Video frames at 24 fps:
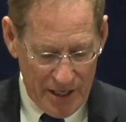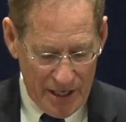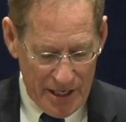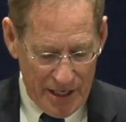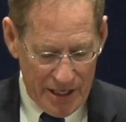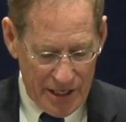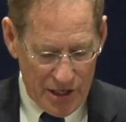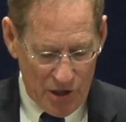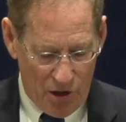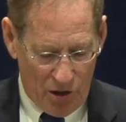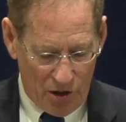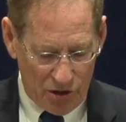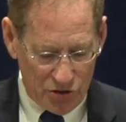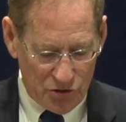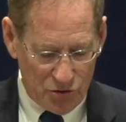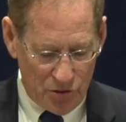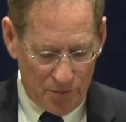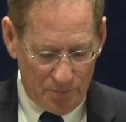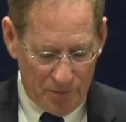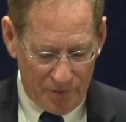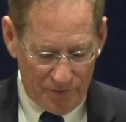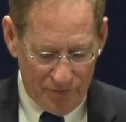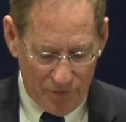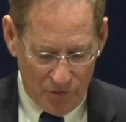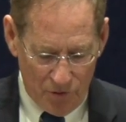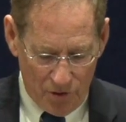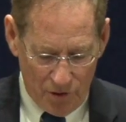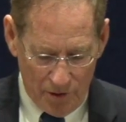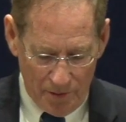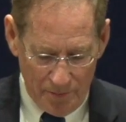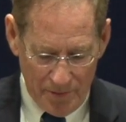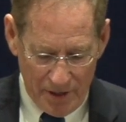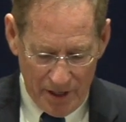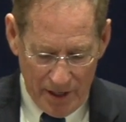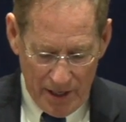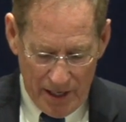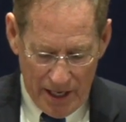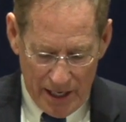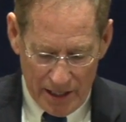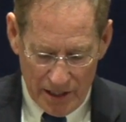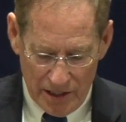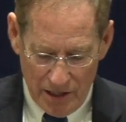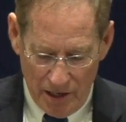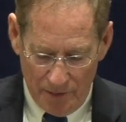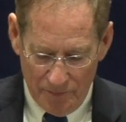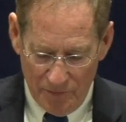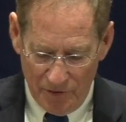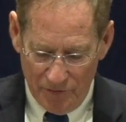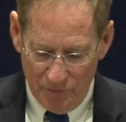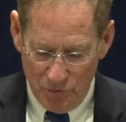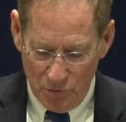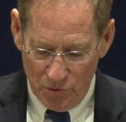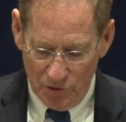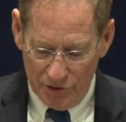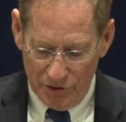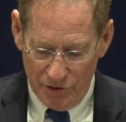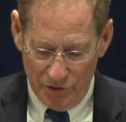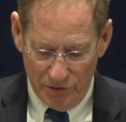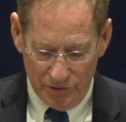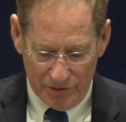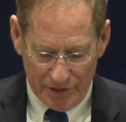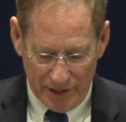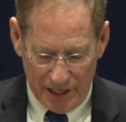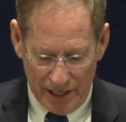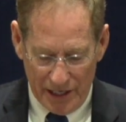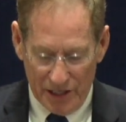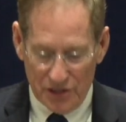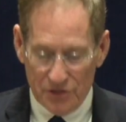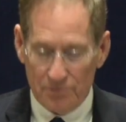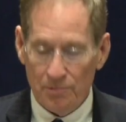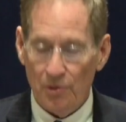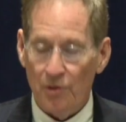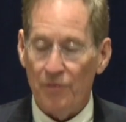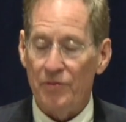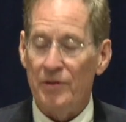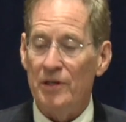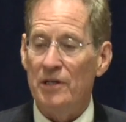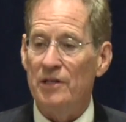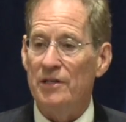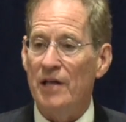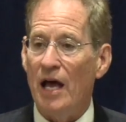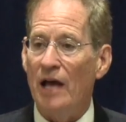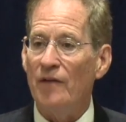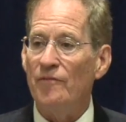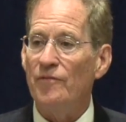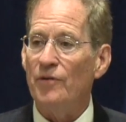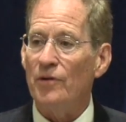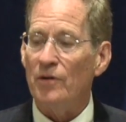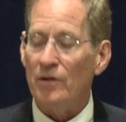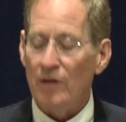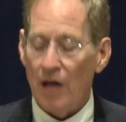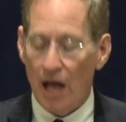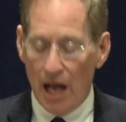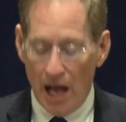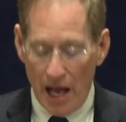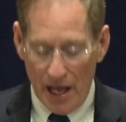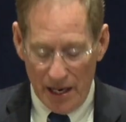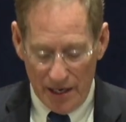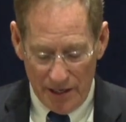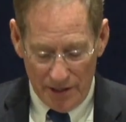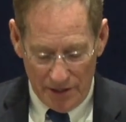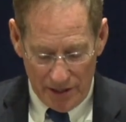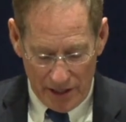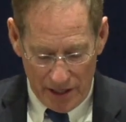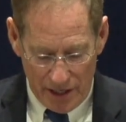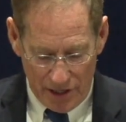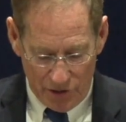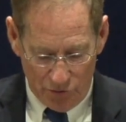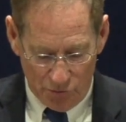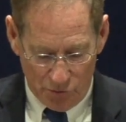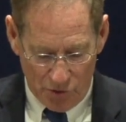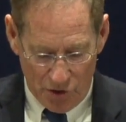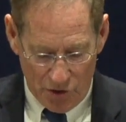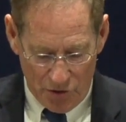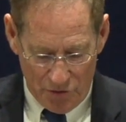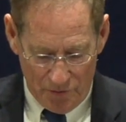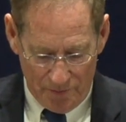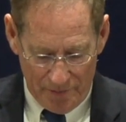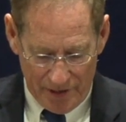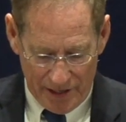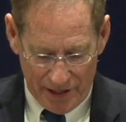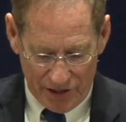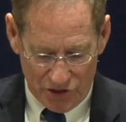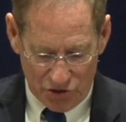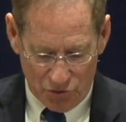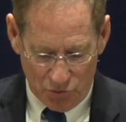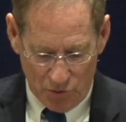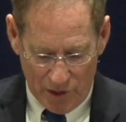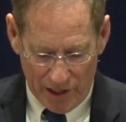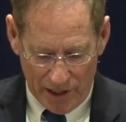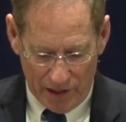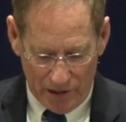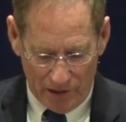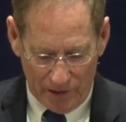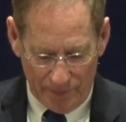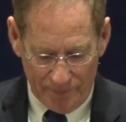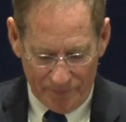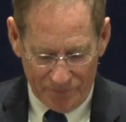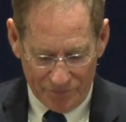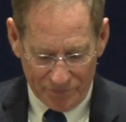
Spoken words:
He also performed at a number of World Youth Days, both in Denver and in Rome as well.